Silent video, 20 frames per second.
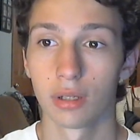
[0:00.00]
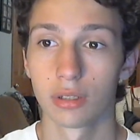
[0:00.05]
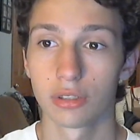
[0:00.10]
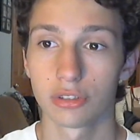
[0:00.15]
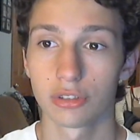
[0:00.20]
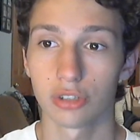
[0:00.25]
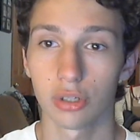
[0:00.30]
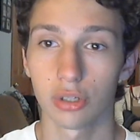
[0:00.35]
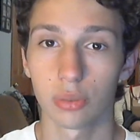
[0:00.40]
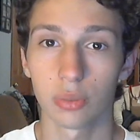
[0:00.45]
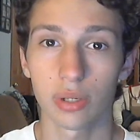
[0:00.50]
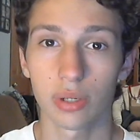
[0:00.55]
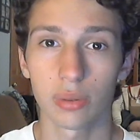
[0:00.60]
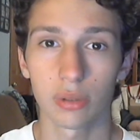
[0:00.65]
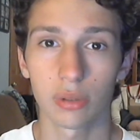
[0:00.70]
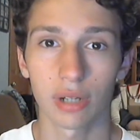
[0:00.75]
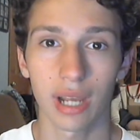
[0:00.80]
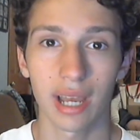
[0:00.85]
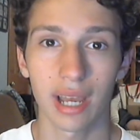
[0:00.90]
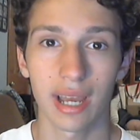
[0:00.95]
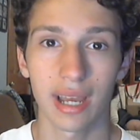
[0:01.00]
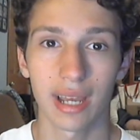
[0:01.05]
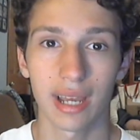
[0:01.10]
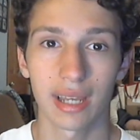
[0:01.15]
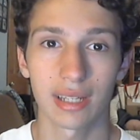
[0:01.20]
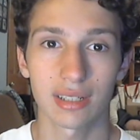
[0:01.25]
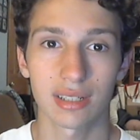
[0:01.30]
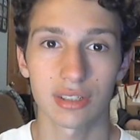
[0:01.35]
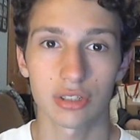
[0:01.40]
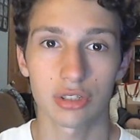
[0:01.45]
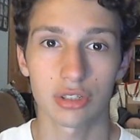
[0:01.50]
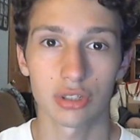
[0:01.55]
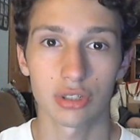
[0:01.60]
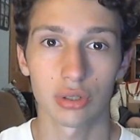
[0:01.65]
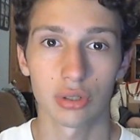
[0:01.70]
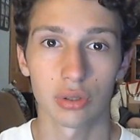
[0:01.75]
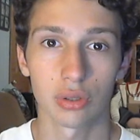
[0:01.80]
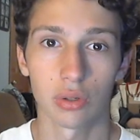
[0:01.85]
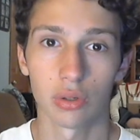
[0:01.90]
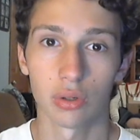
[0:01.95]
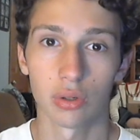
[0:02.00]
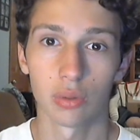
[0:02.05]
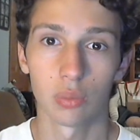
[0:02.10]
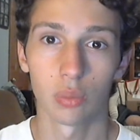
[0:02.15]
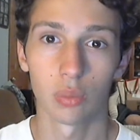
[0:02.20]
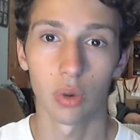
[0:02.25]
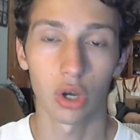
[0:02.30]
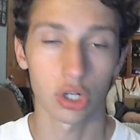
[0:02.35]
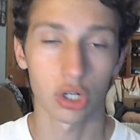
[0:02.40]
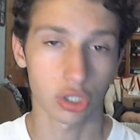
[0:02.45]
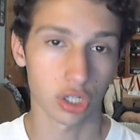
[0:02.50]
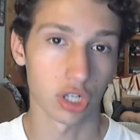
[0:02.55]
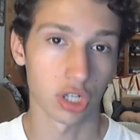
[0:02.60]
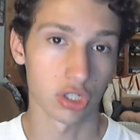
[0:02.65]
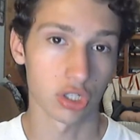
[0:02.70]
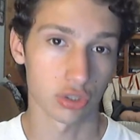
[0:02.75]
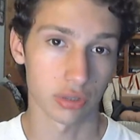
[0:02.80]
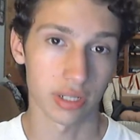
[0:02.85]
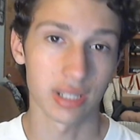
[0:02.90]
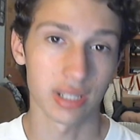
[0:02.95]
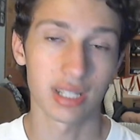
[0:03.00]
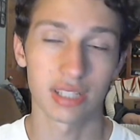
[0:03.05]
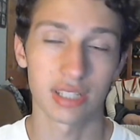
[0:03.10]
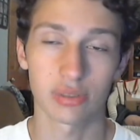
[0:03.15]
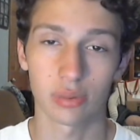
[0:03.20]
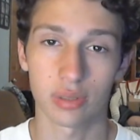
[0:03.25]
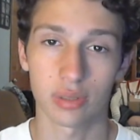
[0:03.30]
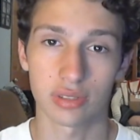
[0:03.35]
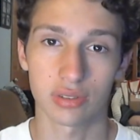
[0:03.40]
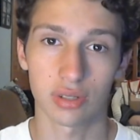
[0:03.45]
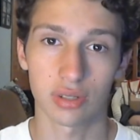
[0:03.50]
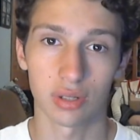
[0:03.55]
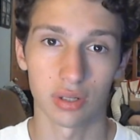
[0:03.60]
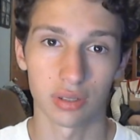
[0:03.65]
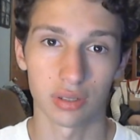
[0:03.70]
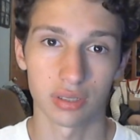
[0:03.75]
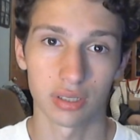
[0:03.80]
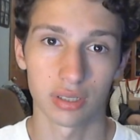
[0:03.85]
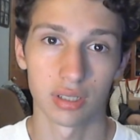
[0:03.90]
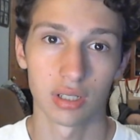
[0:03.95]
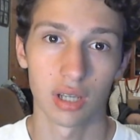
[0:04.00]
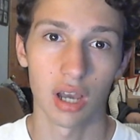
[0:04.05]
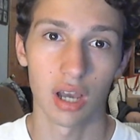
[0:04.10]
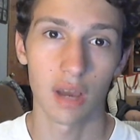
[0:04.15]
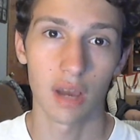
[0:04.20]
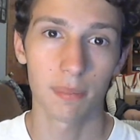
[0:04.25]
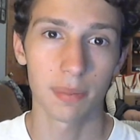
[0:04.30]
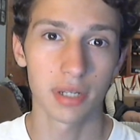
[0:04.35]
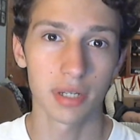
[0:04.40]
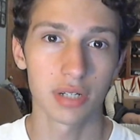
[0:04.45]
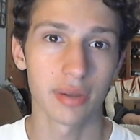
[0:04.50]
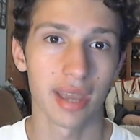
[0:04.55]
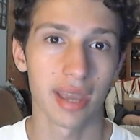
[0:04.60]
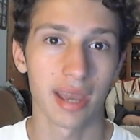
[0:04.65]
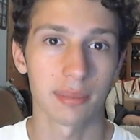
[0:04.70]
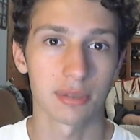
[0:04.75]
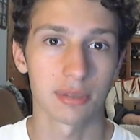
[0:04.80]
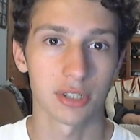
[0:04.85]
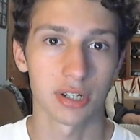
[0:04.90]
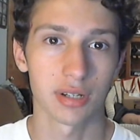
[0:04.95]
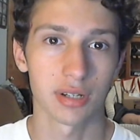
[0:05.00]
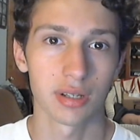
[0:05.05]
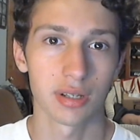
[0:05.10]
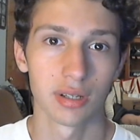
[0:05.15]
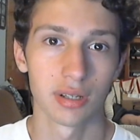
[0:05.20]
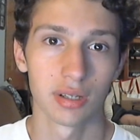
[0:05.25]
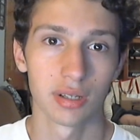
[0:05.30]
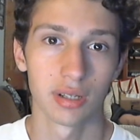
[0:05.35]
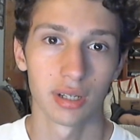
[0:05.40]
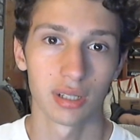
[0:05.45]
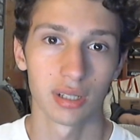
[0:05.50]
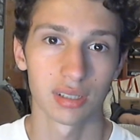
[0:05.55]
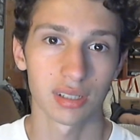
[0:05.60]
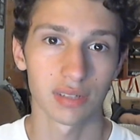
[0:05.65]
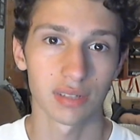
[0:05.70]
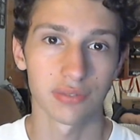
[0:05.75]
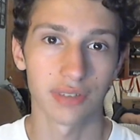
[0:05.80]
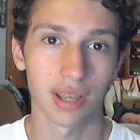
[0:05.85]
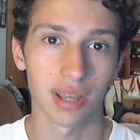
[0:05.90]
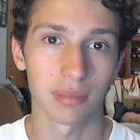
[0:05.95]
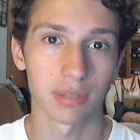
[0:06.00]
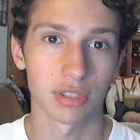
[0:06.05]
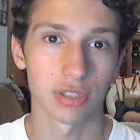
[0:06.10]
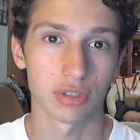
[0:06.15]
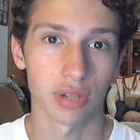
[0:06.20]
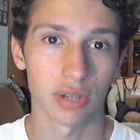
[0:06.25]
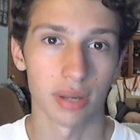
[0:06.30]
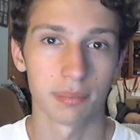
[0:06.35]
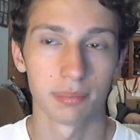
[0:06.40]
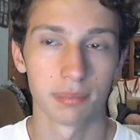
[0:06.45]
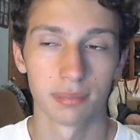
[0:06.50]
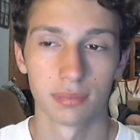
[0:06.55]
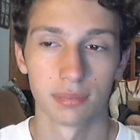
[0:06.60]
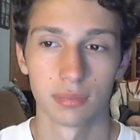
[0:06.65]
So we were at Water Country, that's what it's called, up in New Hampshire, a little family trip,